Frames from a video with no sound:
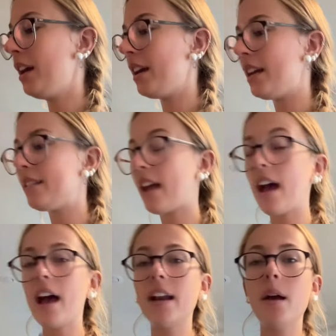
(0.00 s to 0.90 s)
is
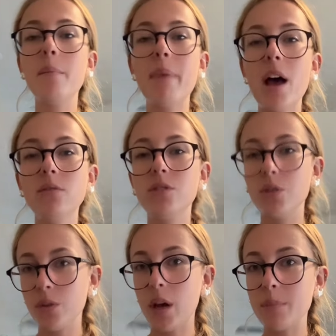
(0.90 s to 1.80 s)
add about
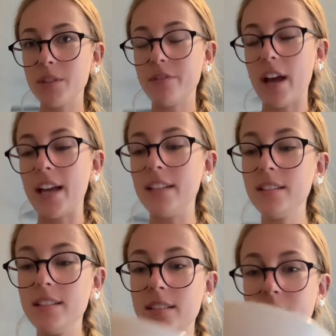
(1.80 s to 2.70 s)
2 cups of
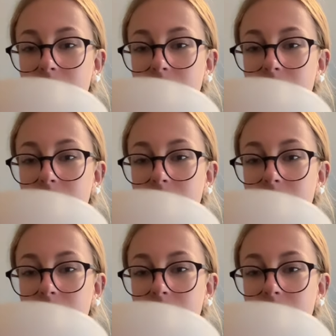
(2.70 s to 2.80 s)
ice.